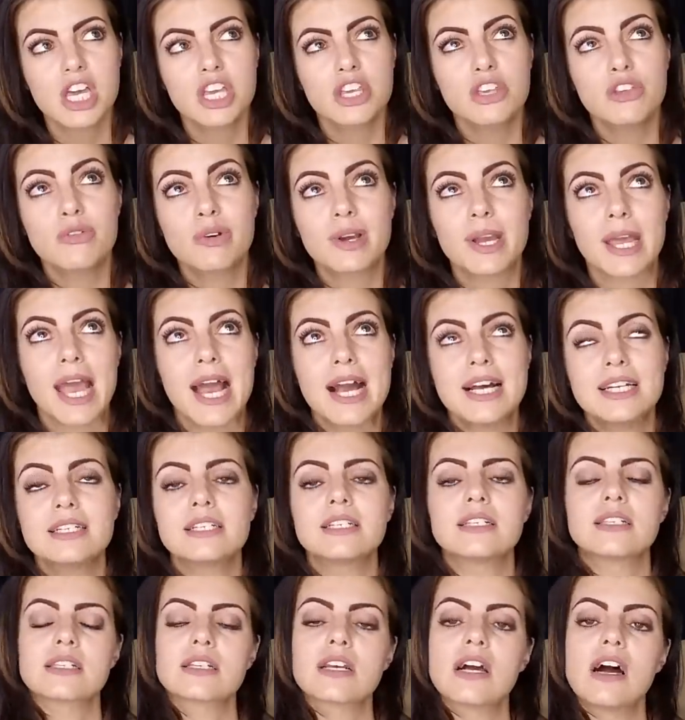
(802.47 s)
you can
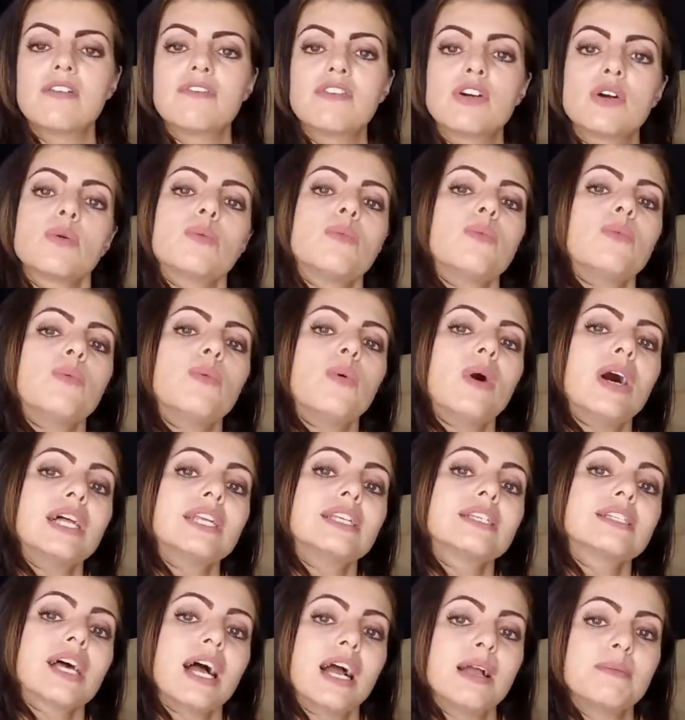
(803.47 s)
discover
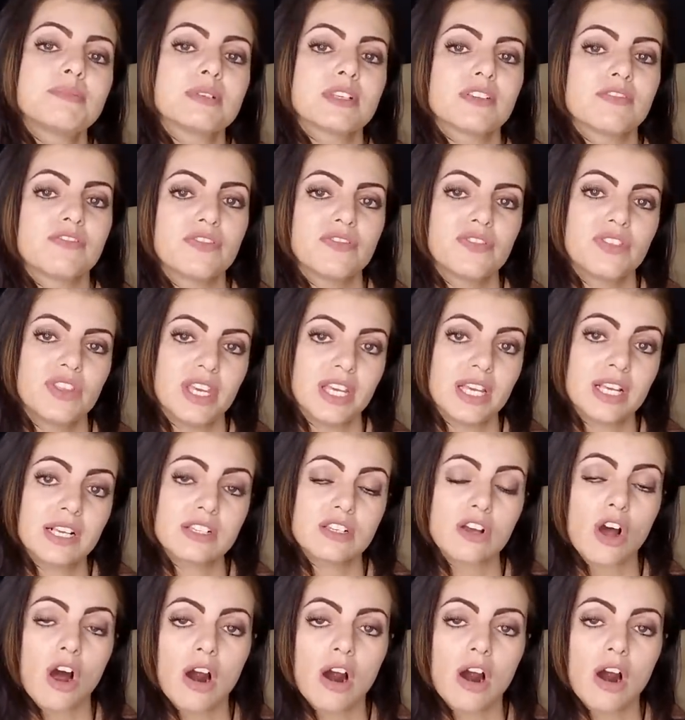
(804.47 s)
what types of things